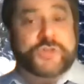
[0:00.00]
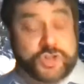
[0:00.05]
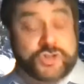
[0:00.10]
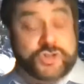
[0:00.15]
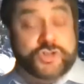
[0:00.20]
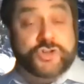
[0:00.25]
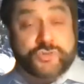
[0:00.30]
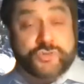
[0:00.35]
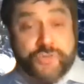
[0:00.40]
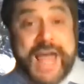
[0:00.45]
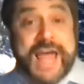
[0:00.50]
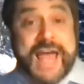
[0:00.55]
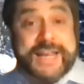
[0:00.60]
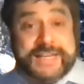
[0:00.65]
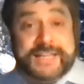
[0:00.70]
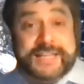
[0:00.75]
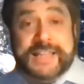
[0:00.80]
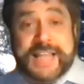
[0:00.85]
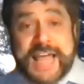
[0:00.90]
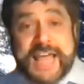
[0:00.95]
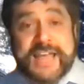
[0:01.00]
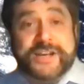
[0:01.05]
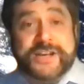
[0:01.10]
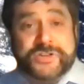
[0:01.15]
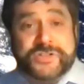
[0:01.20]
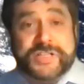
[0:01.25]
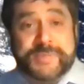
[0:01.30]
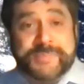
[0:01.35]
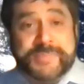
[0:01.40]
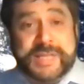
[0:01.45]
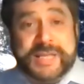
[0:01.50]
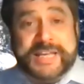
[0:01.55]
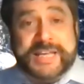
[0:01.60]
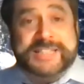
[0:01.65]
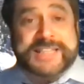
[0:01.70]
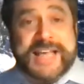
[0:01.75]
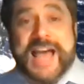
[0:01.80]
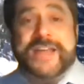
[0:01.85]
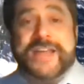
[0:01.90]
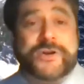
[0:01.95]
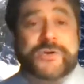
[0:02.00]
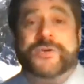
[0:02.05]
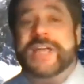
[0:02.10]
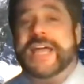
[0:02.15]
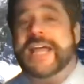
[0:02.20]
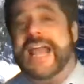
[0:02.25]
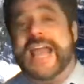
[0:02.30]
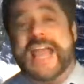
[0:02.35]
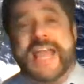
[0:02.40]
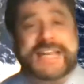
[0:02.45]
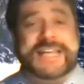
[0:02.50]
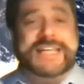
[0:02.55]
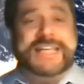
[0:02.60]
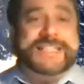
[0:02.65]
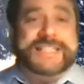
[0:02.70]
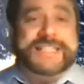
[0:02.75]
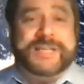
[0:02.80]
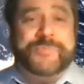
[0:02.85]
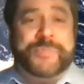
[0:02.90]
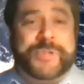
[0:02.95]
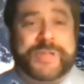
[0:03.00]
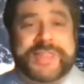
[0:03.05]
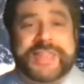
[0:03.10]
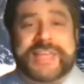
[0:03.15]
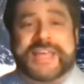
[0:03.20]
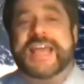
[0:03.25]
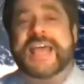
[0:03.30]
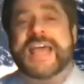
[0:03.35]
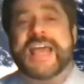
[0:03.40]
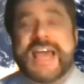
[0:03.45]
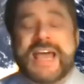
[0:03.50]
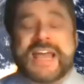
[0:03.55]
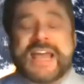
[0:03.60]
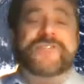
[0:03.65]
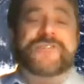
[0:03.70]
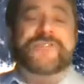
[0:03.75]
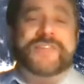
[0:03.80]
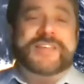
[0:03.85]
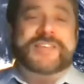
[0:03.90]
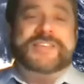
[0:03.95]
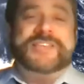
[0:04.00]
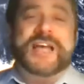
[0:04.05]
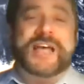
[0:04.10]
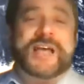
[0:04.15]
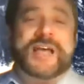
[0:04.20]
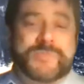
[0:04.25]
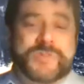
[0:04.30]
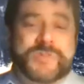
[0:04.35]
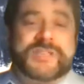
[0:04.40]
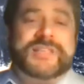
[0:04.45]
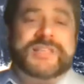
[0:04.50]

just dragged a leg or something because I don't get any sympathy. And it feels like I'm just